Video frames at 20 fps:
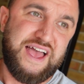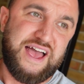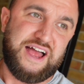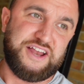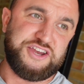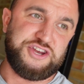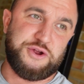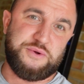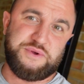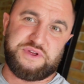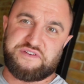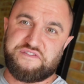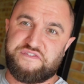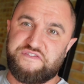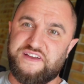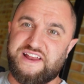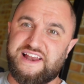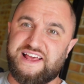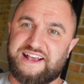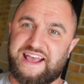and you know you can
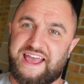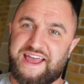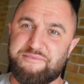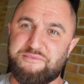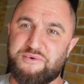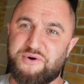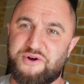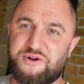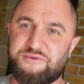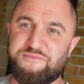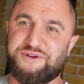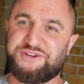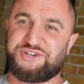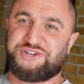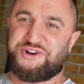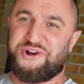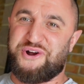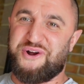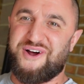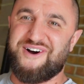feel it getting more and more
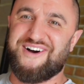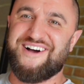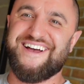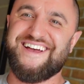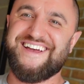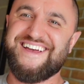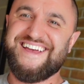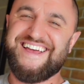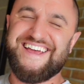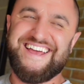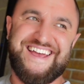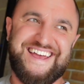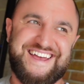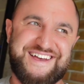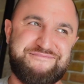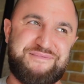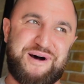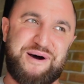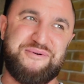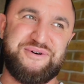strong.
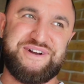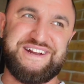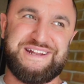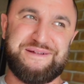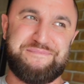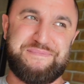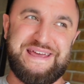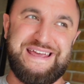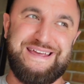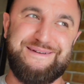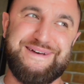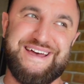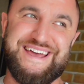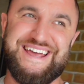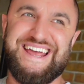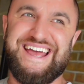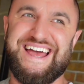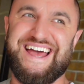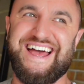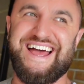But I wanted the
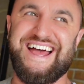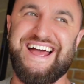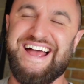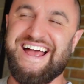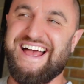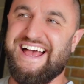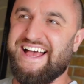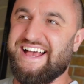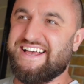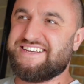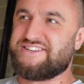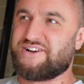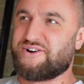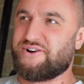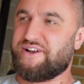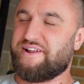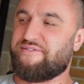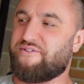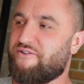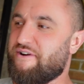PB, so I
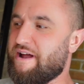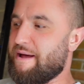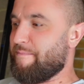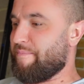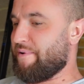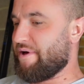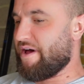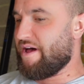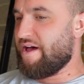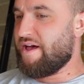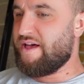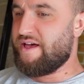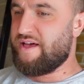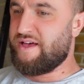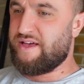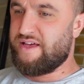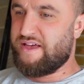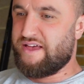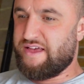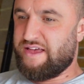got another rep, but
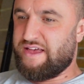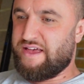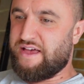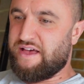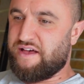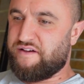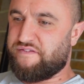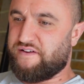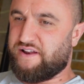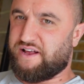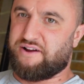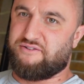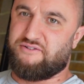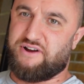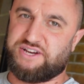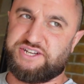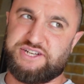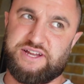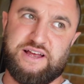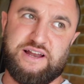I felt like I
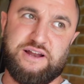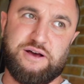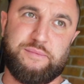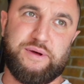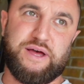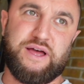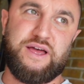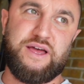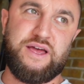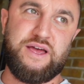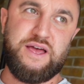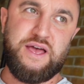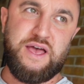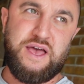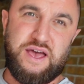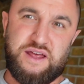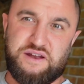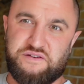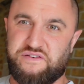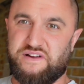rushed it a little bit.
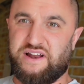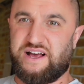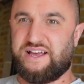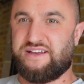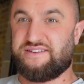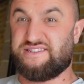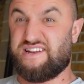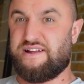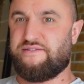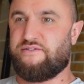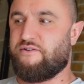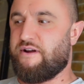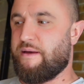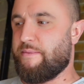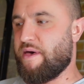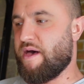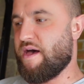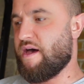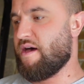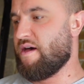And I feel like there's another rep
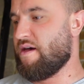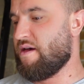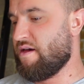there.